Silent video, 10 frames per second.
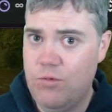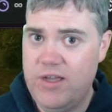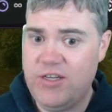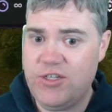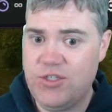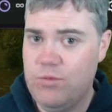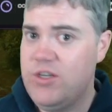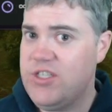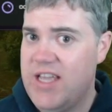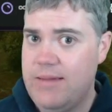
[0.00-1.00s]

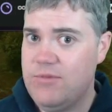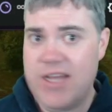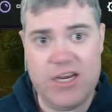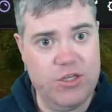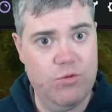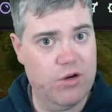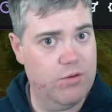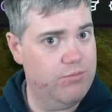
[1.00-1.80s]
which games actually work